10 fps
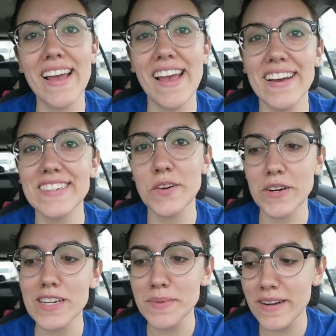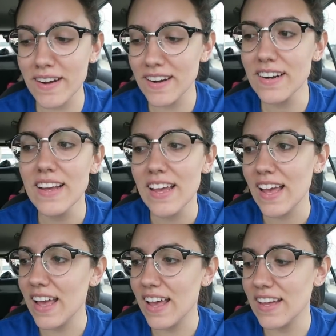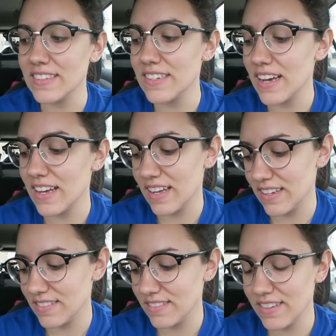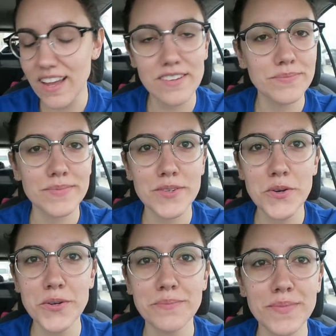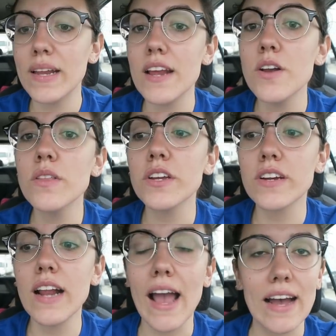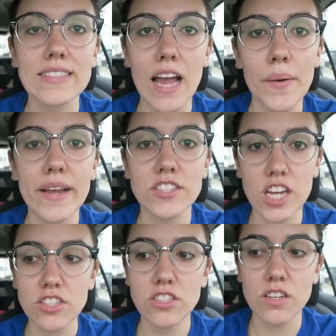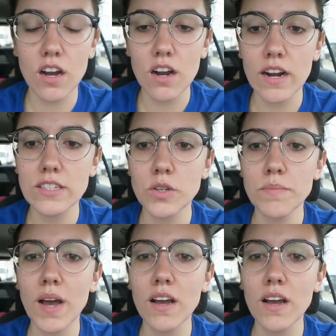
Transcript: and organize my car, and yeah, cool. And I know that you're gonna ask how I get changed in the car, and so I'm